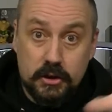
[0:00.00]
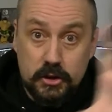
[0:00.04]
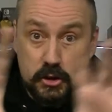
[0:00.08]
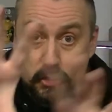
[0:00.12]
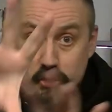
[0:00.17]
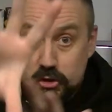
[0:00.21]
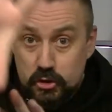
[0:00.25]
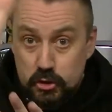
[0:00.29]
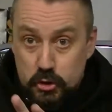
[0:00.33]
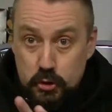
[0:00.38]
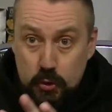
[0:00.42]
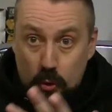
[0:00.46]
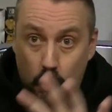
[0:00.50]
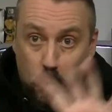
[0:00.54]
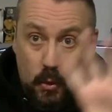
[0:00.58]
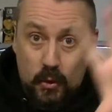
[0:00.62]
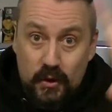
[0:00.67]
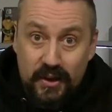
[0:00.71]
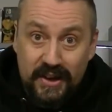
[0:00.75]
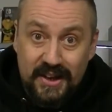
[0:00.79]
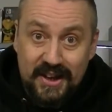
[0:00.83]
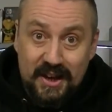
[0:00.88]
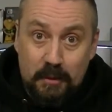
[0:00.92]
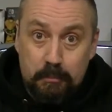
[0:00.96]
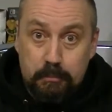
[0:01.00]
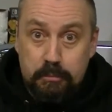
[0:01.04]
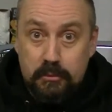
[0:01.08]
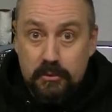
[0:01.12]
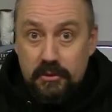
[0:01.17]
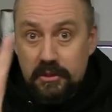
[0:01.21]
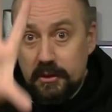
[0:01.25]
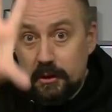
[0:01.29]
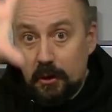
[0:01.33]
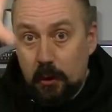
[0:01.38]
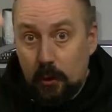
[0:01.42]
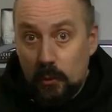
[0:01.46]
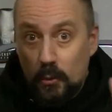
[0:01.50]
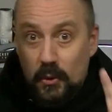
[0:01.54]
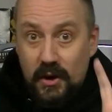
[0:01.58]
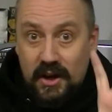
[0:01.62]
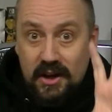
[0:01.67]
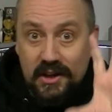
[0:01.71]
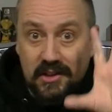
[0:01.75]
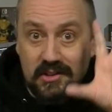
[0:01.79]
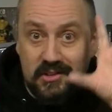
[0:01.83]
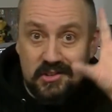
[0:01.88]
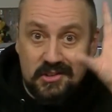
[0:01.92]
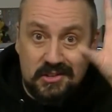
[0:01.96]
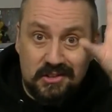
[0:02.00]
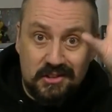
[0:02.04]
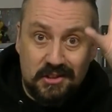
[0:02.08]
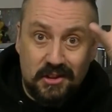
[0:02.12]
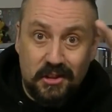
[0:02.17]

drawing up on the horizon